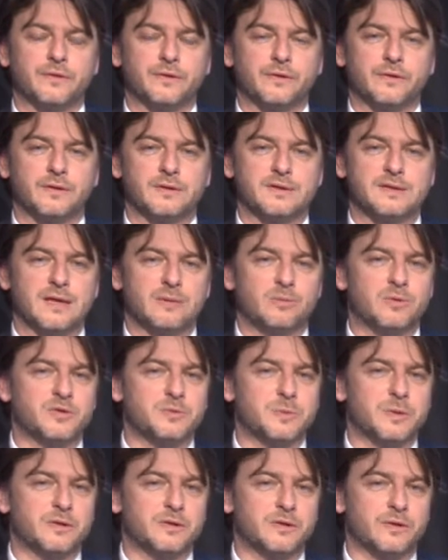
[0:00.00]

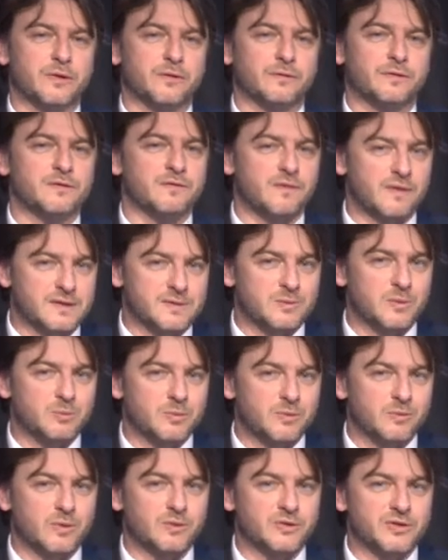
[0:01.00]
establishment of investment
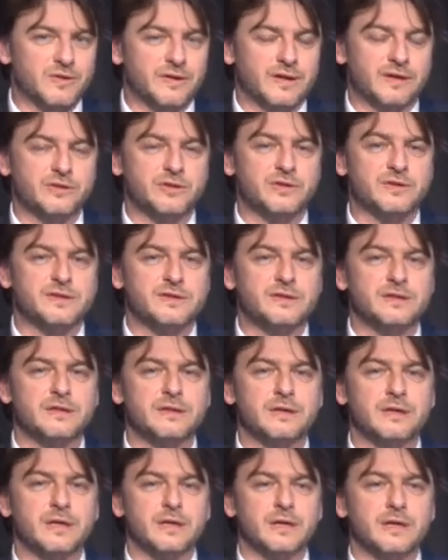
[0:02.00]
promotion agency,
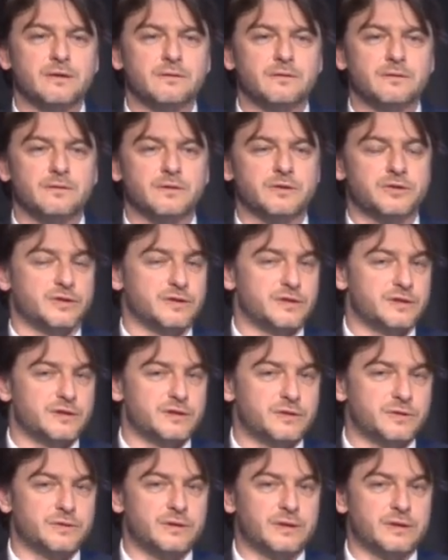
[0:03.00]
which is
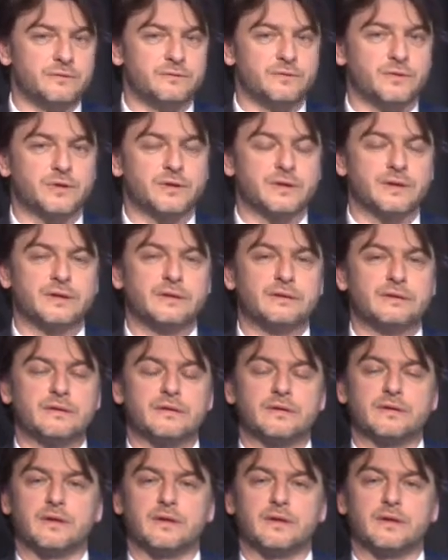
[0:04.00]
today working